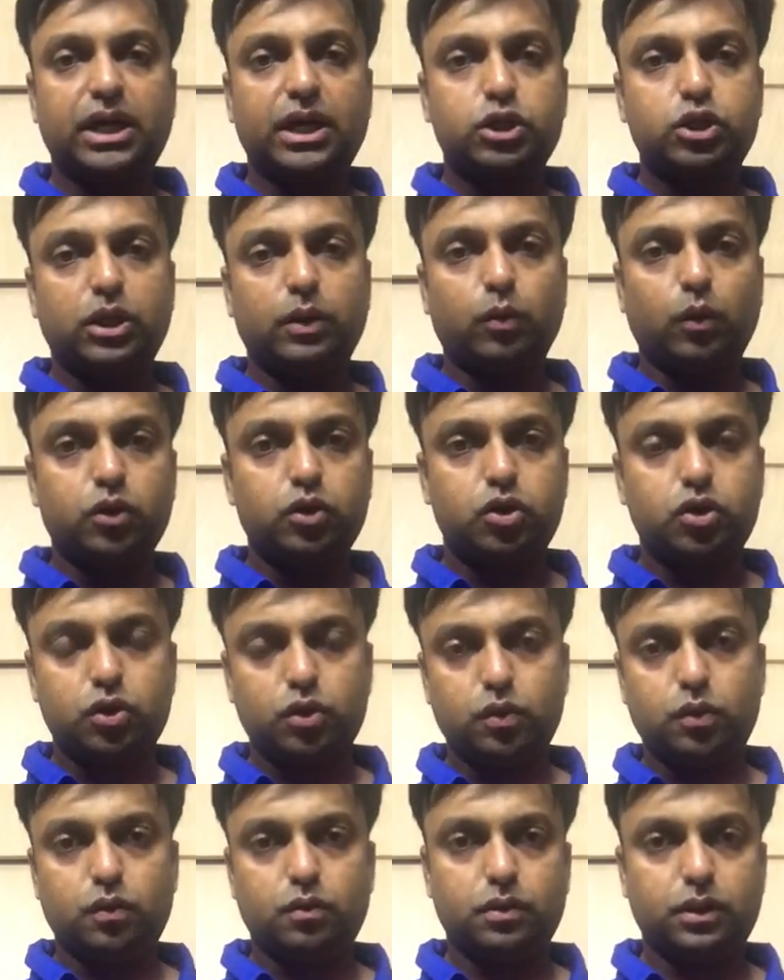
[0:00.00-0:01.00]
I actually want
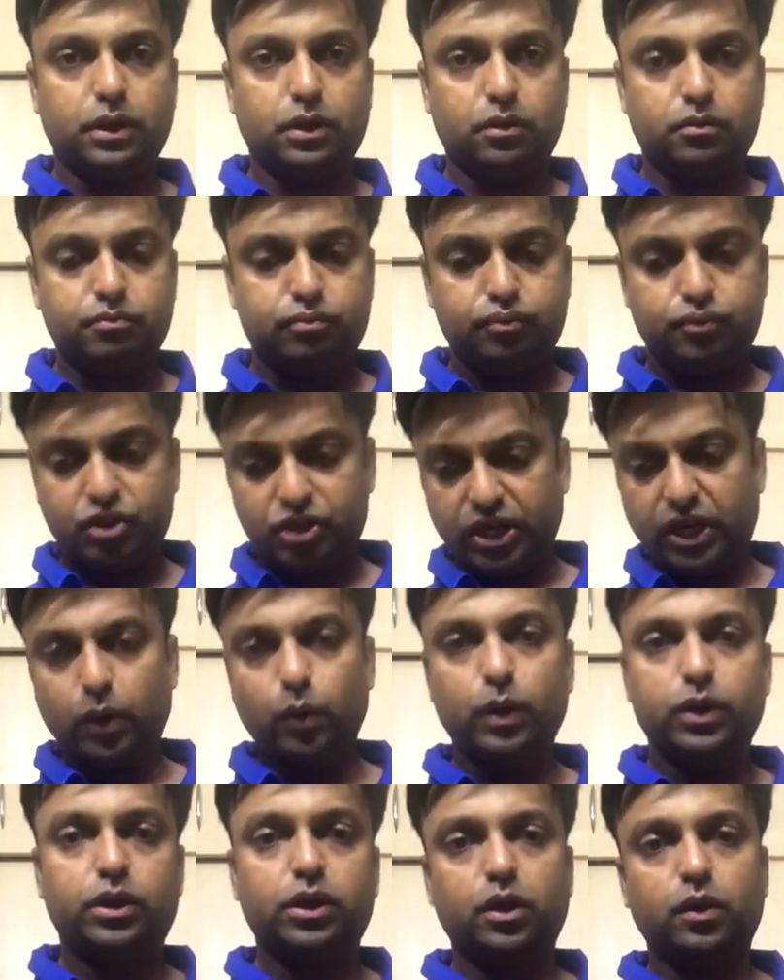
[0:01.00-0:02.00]
to share
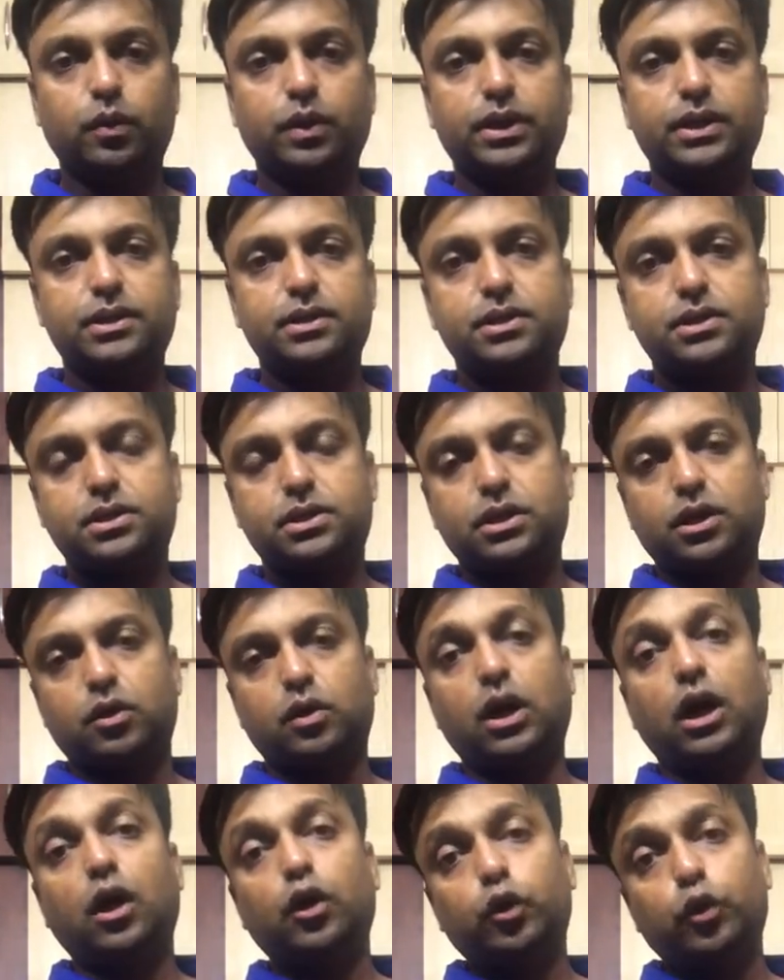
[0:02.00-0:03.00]
with you, is
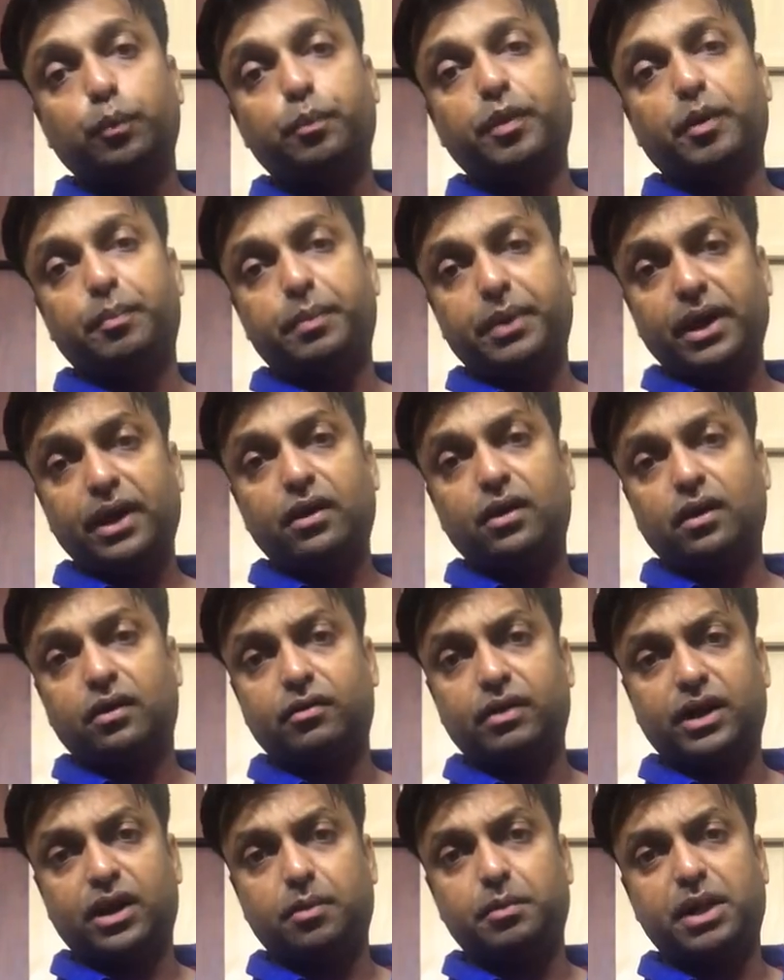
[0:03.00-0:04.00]
how to prepare a
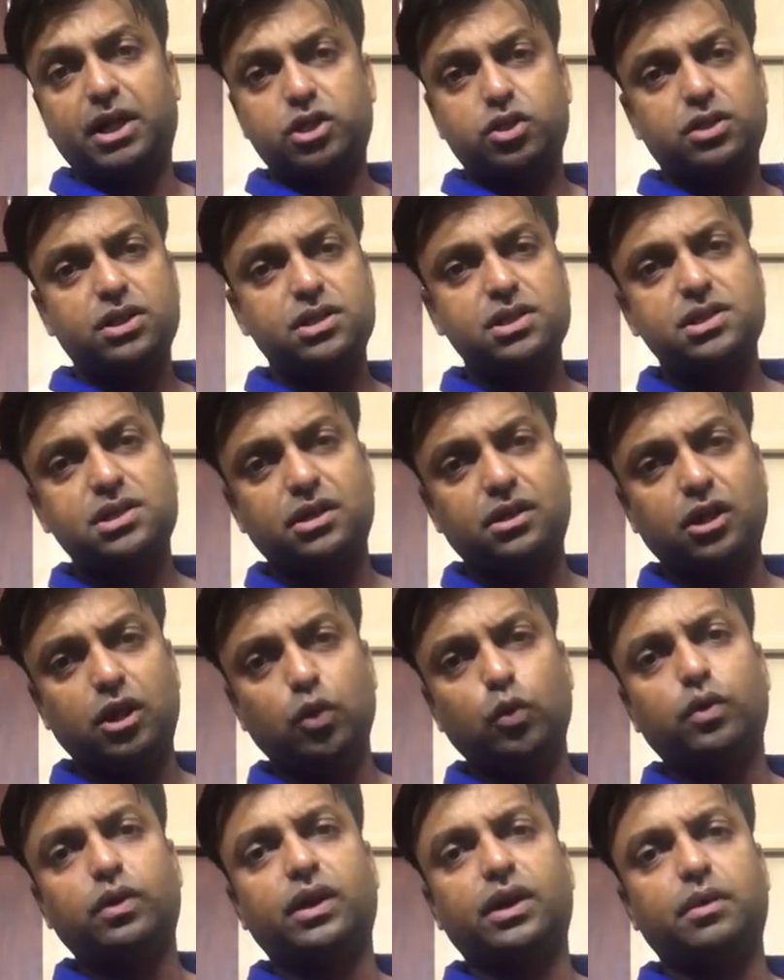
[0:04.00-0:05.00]
cricket bat. So this is a
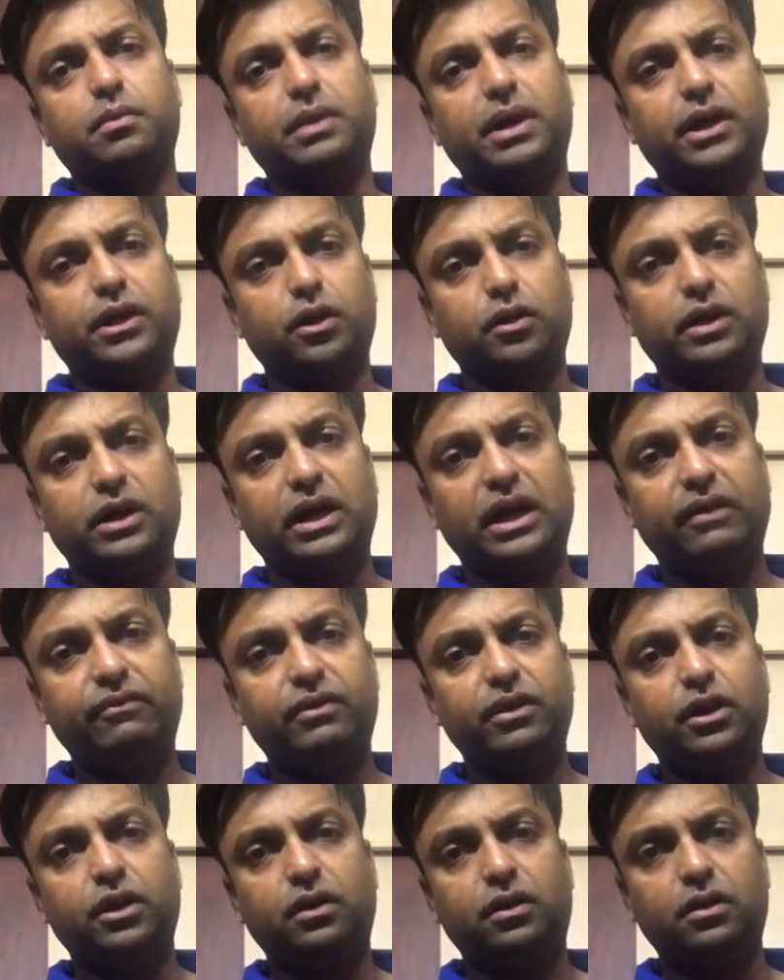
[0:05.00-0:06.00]
new cricket bat. I
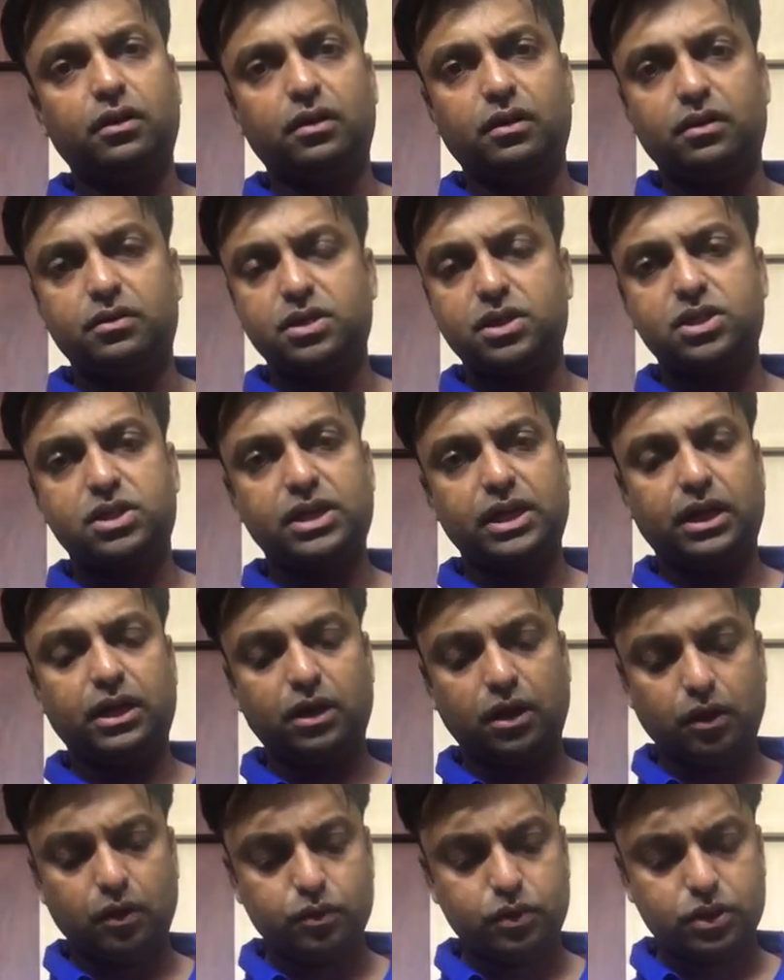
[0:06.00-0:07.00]
haven't just
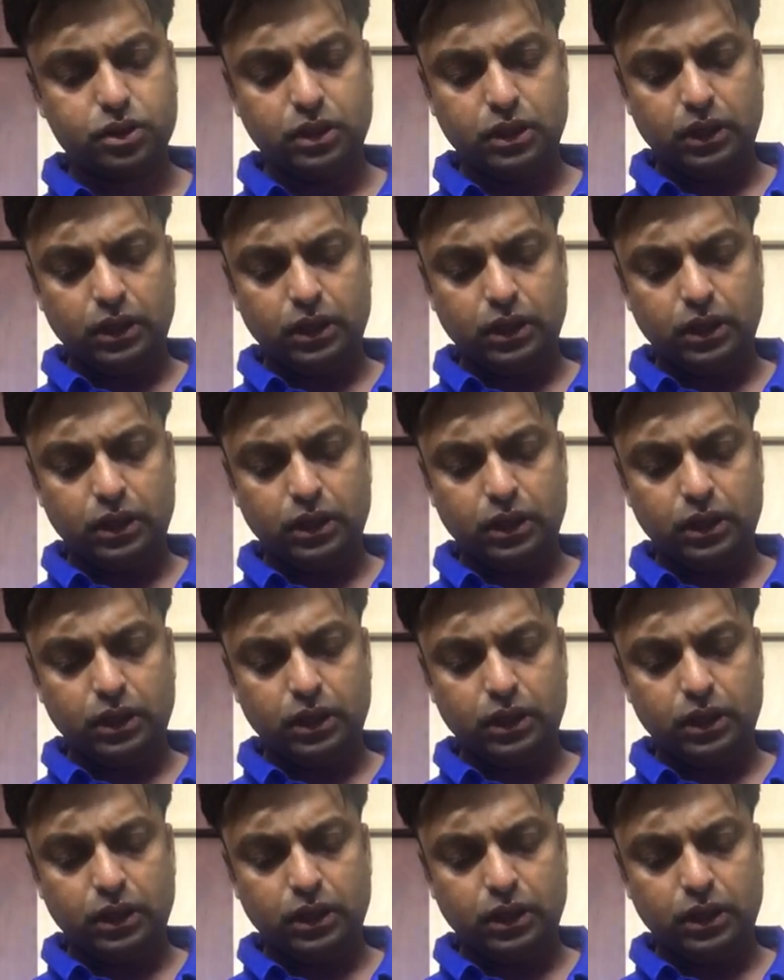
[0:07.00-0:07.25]
taken out